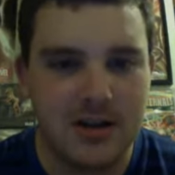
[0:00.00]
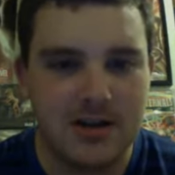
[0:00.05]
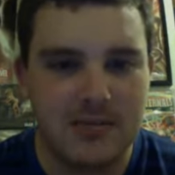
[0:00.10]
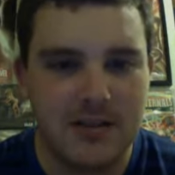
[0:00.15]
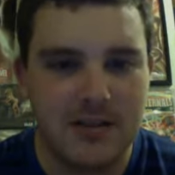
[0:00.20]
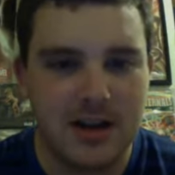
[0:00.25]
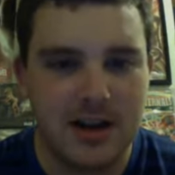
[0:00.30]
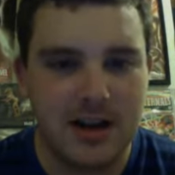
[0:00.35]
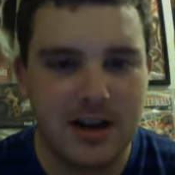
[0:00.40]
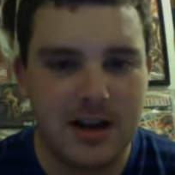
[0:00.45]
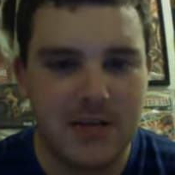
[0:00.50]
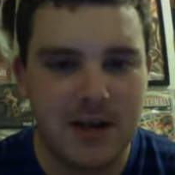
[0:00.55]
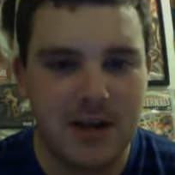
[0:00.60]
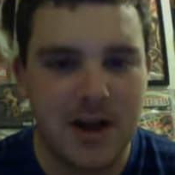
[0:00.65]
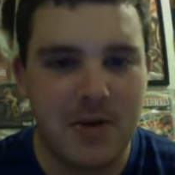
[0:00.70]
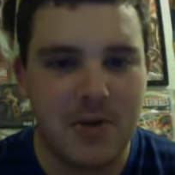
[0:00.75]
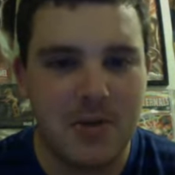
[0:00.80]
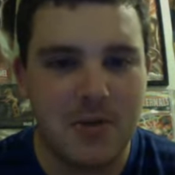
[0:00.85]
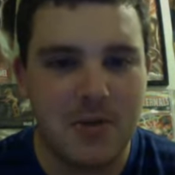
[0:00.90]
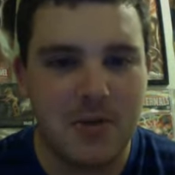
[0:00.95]
bugging him.
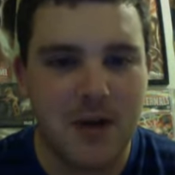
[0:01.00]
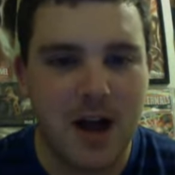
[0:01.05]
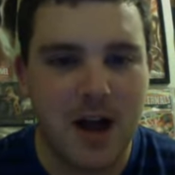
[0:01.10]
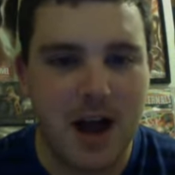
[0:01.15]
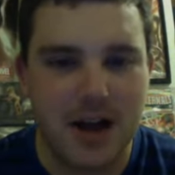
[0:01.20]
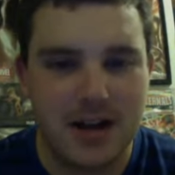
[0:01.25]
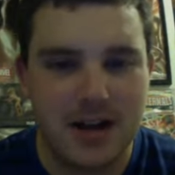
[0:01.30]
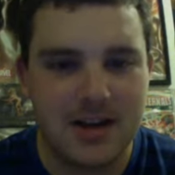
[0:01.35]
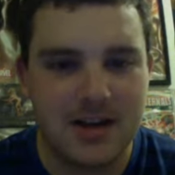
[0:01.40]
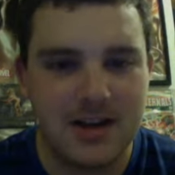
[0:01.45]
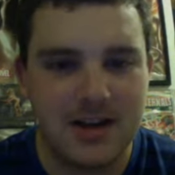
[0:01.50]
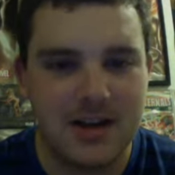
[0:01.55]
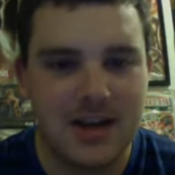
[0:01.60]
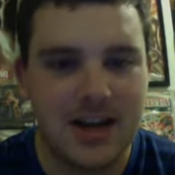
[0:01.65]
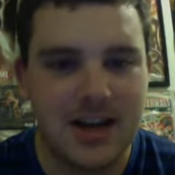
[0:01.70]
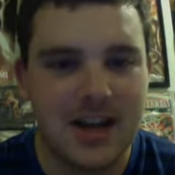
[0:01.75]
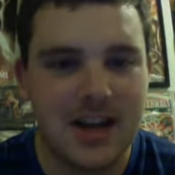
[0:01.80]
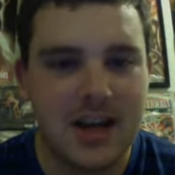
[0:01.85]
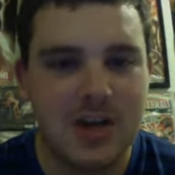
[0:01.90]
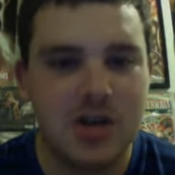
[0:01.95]
A rock
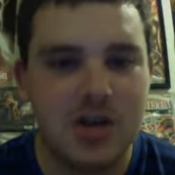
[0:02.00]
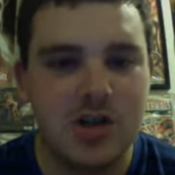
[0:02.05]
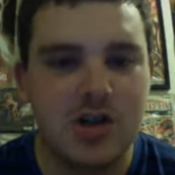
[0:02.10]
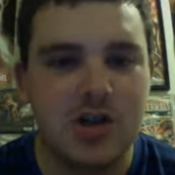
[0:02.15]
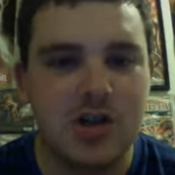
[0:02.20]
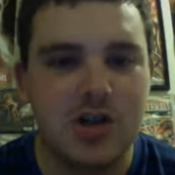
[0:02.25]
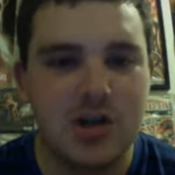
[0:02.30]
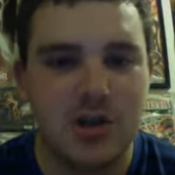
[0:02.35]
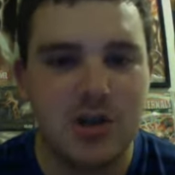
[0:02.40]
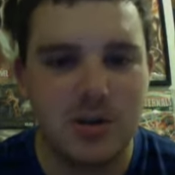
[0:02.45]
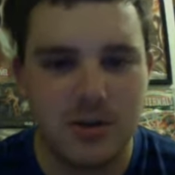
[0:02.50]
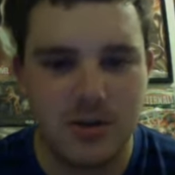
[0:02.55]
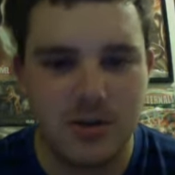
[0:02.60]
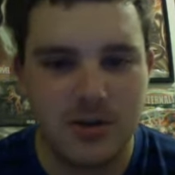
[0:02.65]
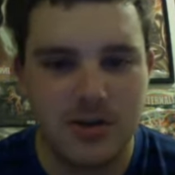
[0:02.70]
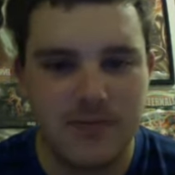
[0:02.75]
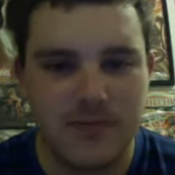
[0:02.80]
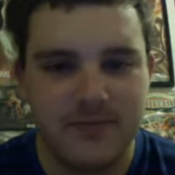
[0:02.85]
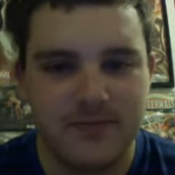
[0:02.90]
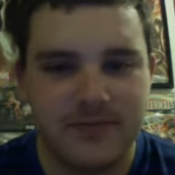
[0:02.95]
in his shoe.